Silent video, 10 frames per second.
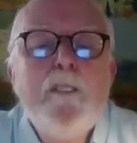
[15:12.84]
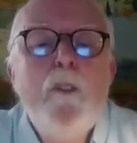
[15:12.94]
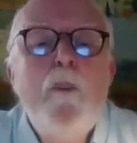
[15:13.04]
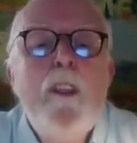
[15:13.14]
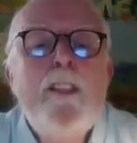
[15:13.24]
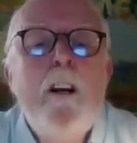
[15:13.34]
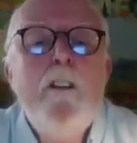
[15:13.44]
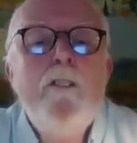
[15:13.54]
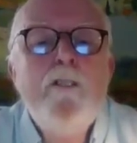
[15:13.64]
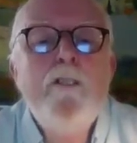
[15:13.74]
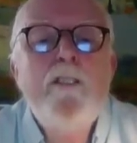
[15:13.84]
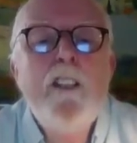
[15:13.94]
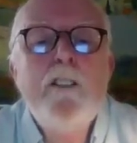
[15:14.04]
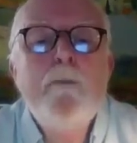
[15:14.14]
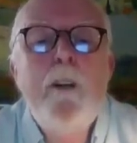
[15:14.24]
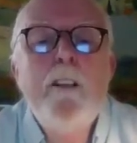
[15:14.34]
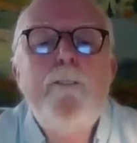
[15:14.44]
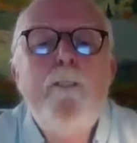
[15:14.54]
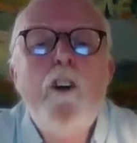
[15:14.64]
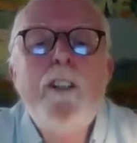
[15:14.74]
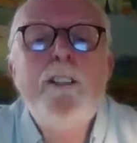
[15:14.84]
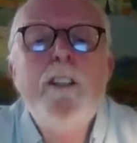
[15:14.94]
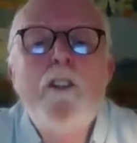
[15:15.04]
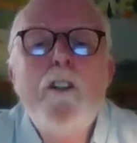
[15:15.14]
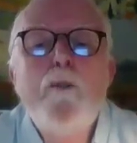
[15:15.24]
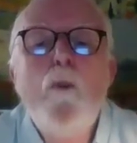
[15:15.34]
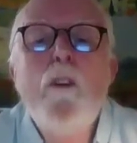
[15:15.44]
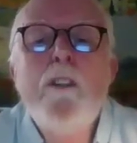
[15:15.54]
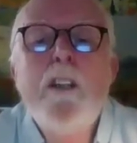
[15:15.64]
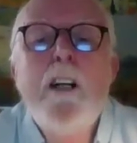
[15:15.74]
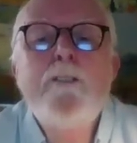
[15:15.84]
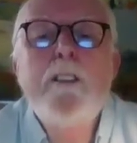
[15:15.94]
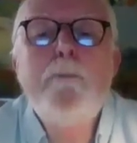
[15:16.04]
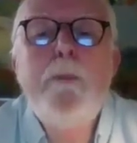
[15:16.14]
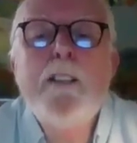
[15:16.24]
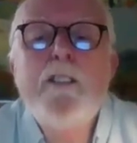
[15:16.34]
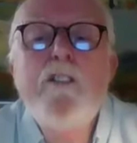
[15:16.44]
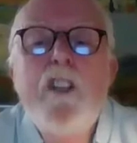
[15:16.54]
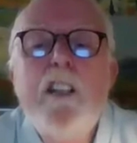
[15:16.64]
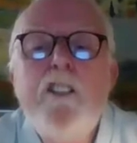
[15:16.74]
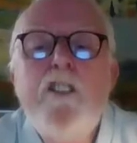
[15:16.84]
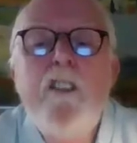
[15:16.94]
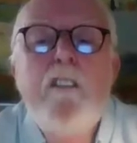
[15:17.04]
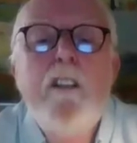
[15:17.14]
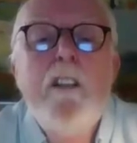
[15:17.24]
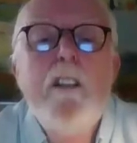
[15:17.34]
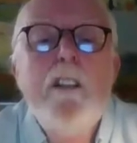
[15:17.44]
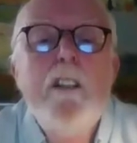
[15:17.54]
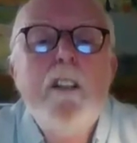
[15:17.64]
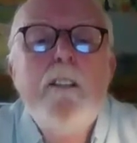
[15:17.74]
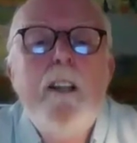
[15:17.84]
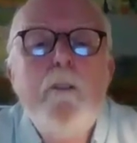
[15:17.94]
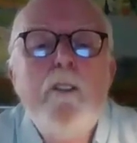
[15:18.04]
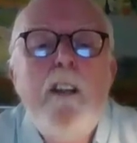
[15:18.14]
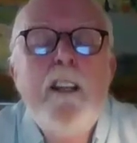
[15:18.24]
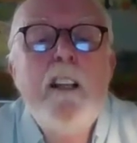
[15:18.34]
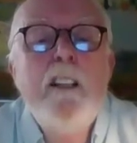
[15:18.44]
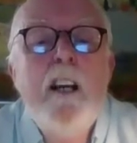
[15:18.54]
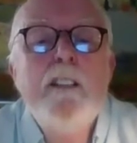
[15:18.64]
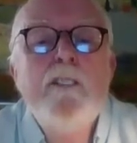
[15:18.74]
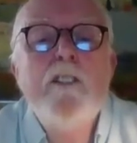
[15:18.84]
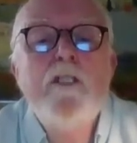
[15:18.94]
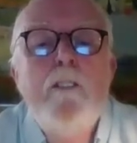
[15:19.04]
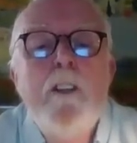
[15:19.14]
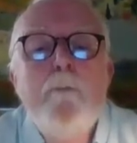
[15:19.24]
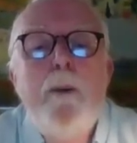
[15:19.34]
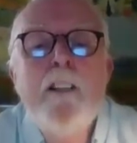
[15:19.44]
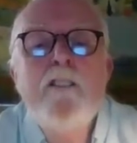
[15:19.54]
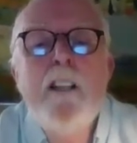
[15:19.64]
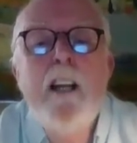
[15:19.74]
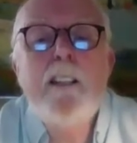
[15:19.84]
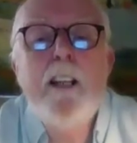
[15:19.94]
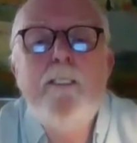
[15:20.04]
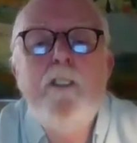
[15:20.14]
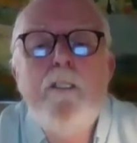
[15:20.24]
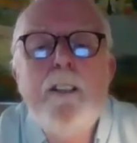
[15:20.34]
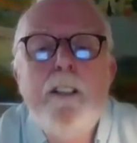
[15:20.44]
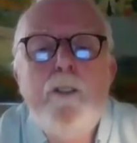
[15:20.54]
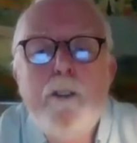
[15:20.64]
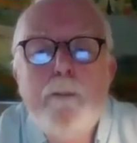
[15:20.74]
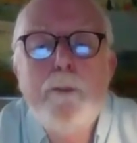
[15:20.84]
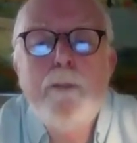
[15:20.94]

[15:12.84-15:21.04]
When thousands of these men fought in the Dutch wars after the pacification, they were recognized as some of the best light cavalry in Europe.